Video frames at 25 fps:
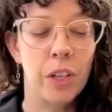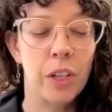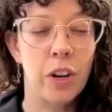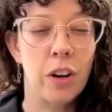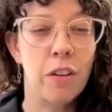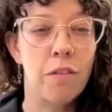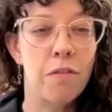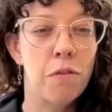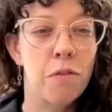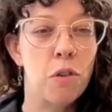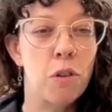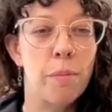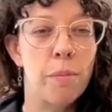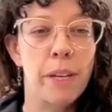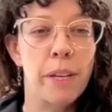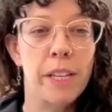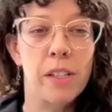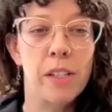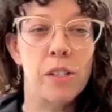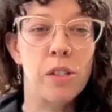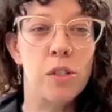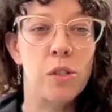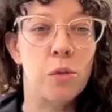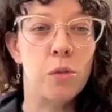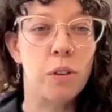You're not
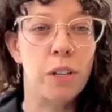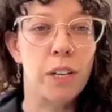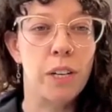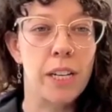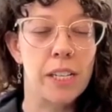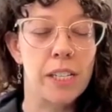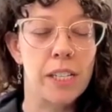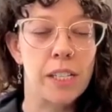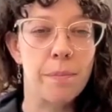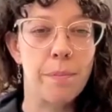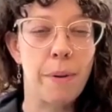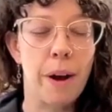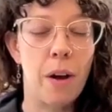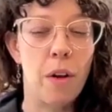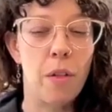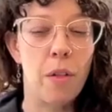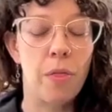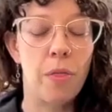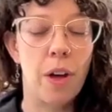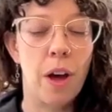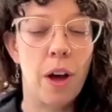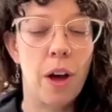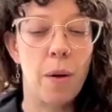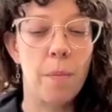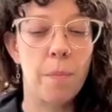forming stories
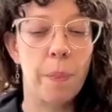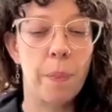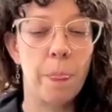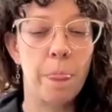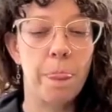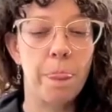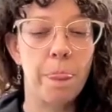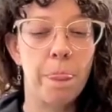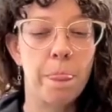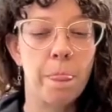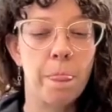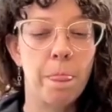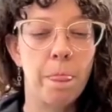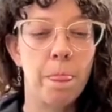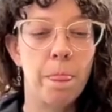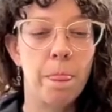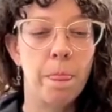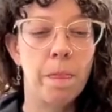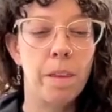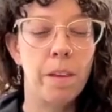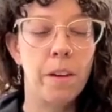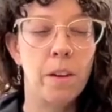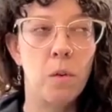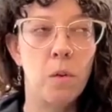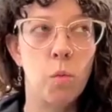about them.
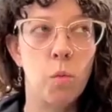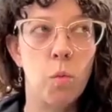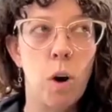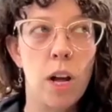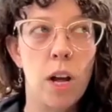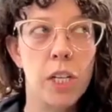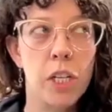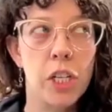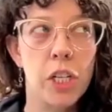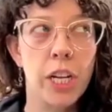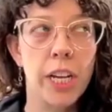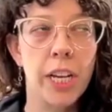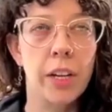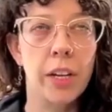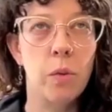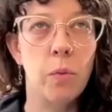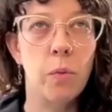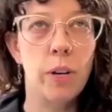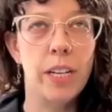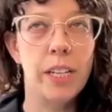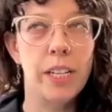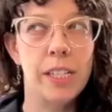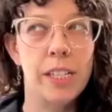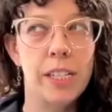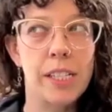You're watching,
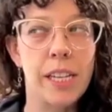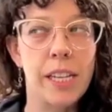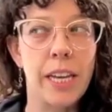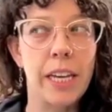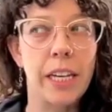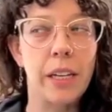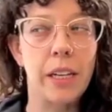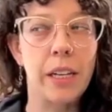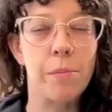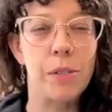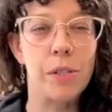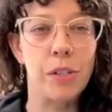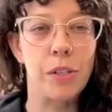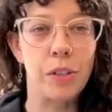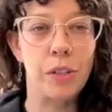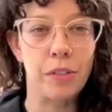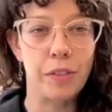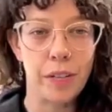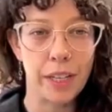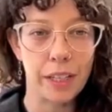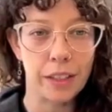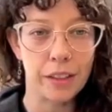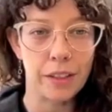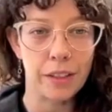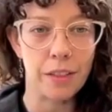witnessing,
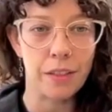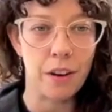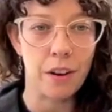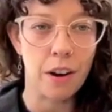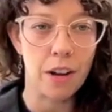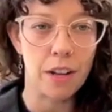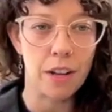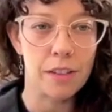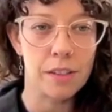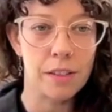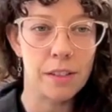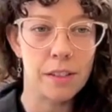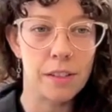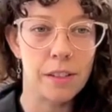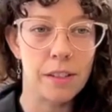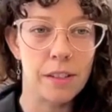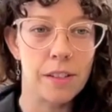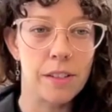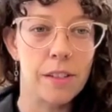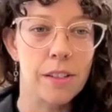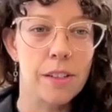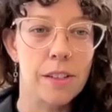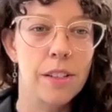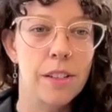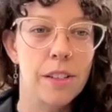observing the
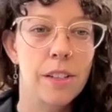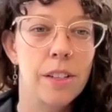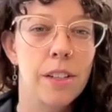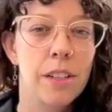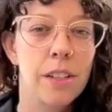thoughts.